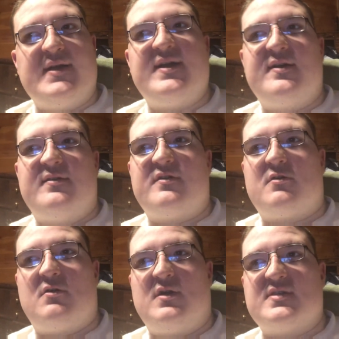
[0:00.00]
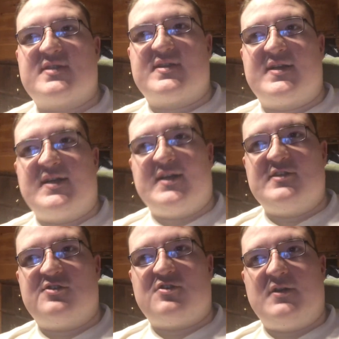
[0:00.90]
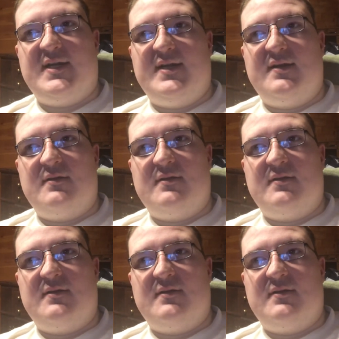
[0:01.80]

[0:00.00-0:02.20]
going across the country,